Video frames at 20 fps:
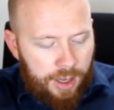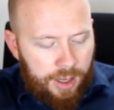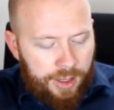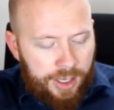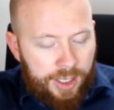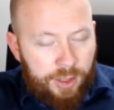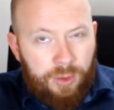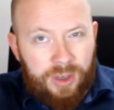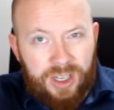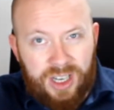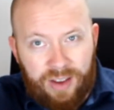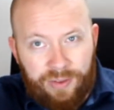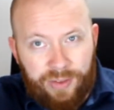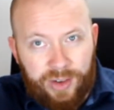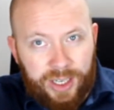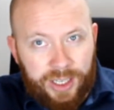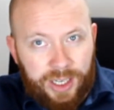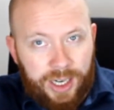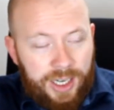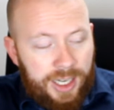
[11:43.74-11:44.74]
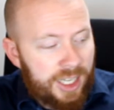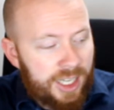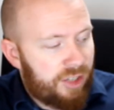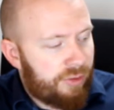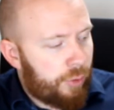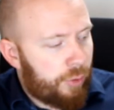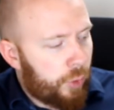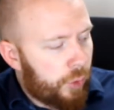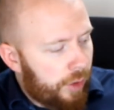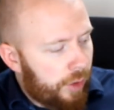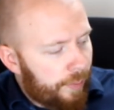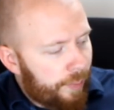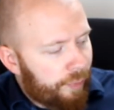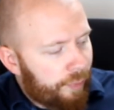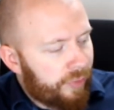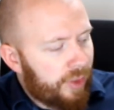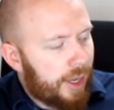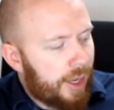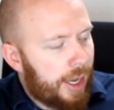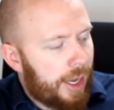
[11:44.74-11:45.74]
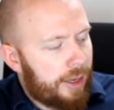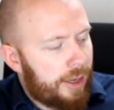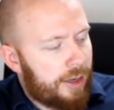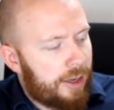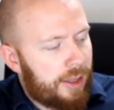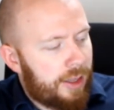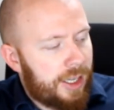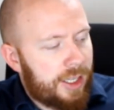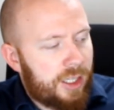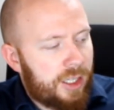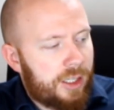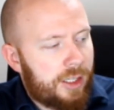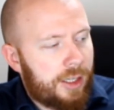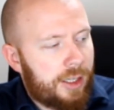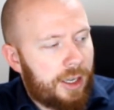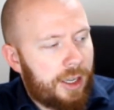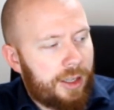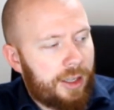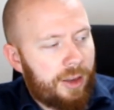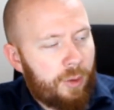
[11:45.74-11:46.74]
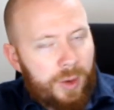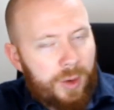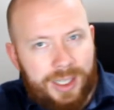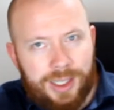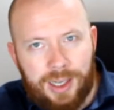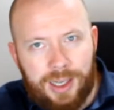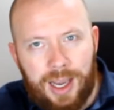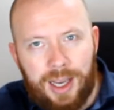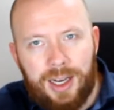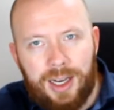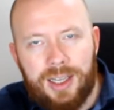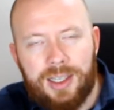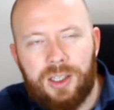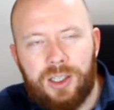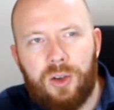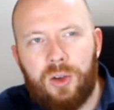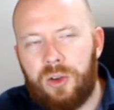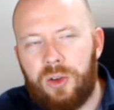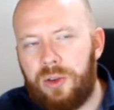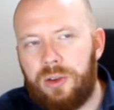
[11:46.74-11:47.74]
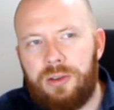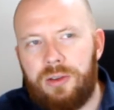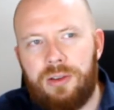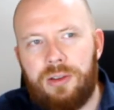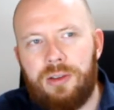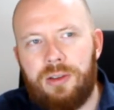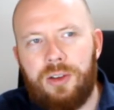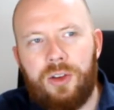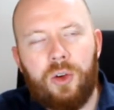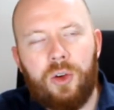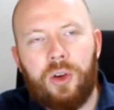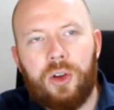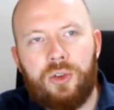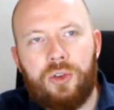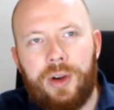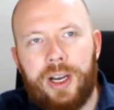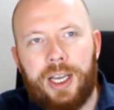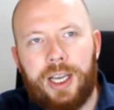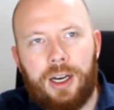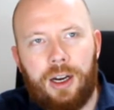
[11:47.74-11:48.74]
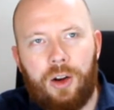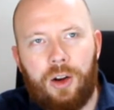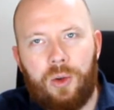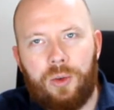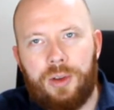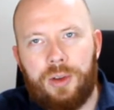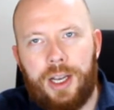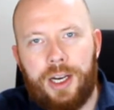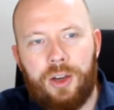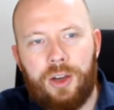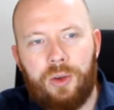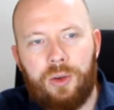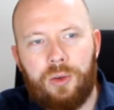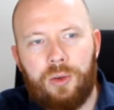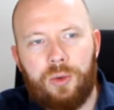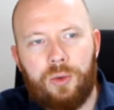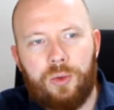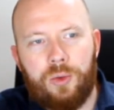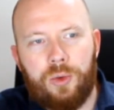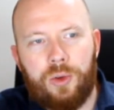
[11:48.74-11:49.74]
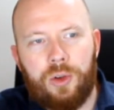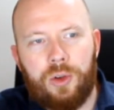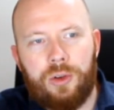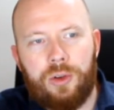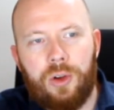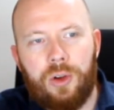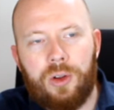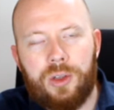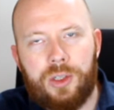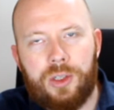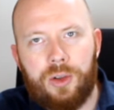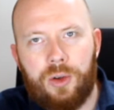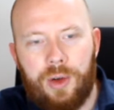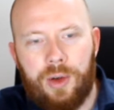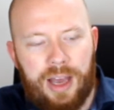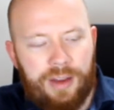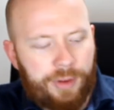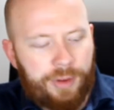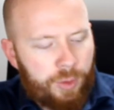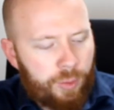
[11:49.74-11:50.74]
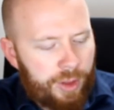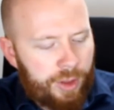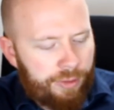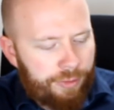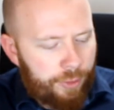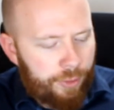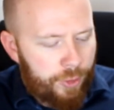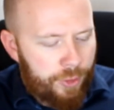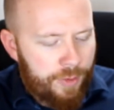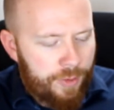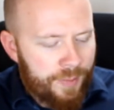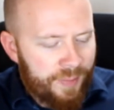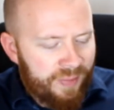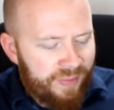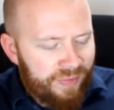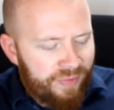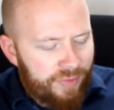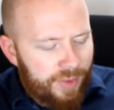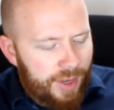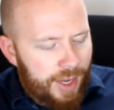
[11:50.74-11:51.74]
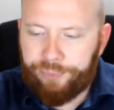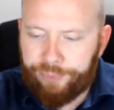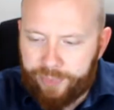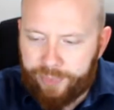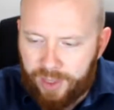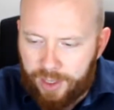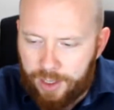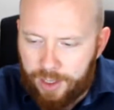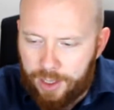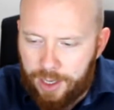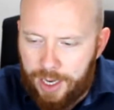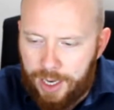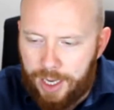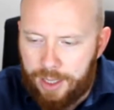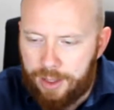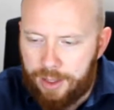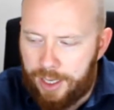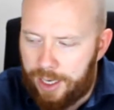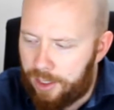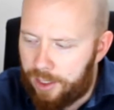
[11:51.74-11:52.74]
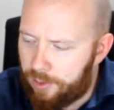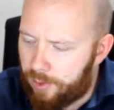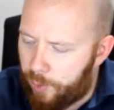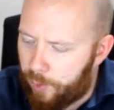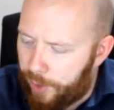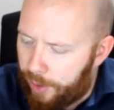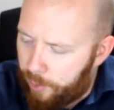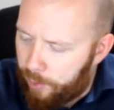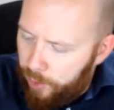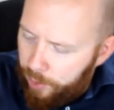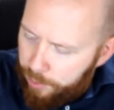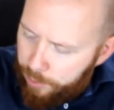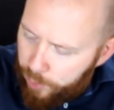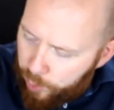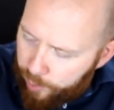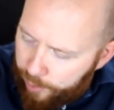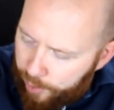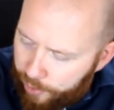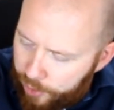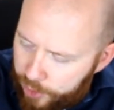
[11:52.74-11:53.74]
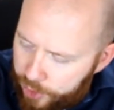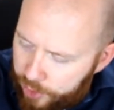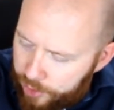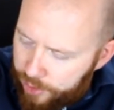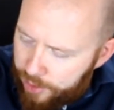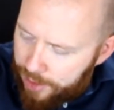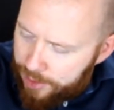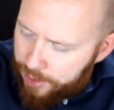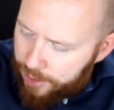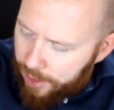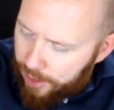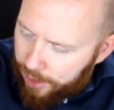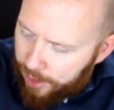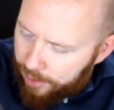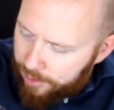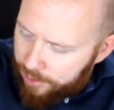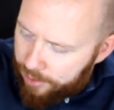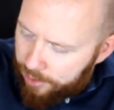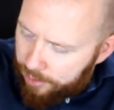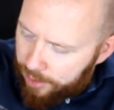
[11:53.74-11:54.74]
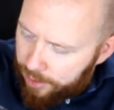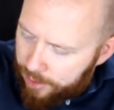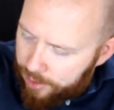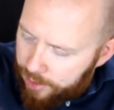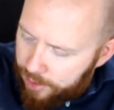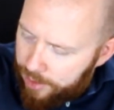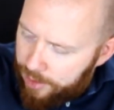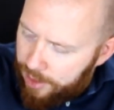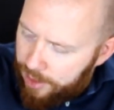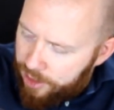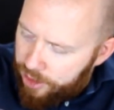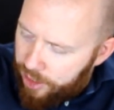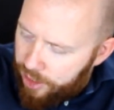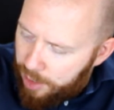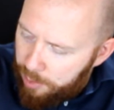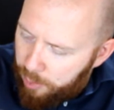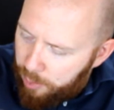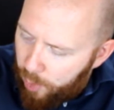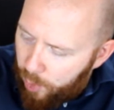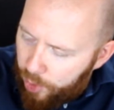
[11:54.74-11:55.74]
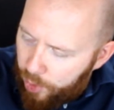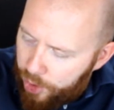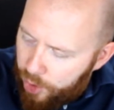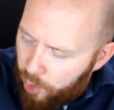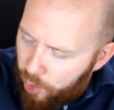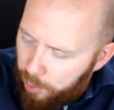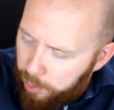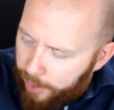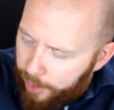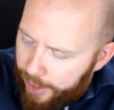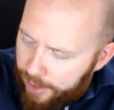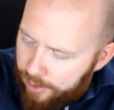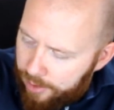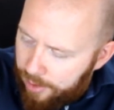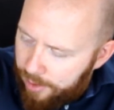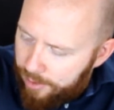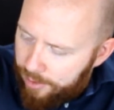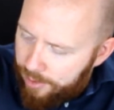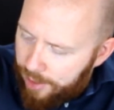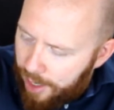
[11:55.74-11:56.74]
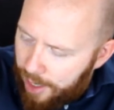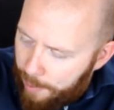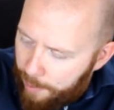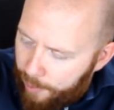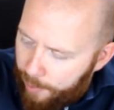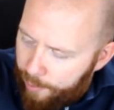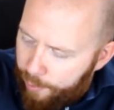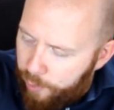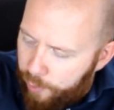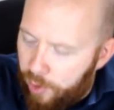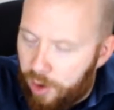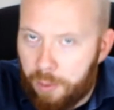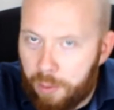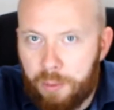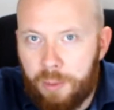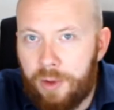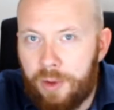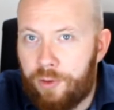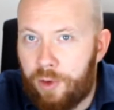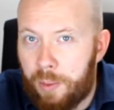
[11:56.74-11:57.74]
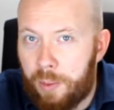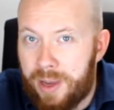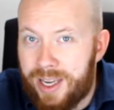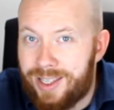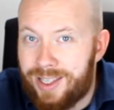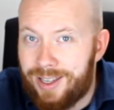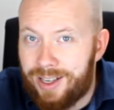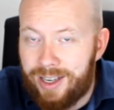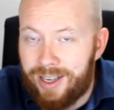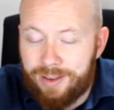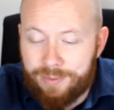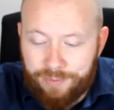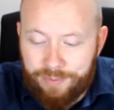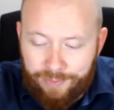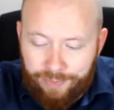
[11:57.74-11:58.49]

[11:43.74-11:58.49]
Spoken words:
This one definitely needs food, and this the west side is you could drink it alone, and you could also have it with food. And then we will move over to Tuscany. So this is actually a Bordeaux blend type from Italy.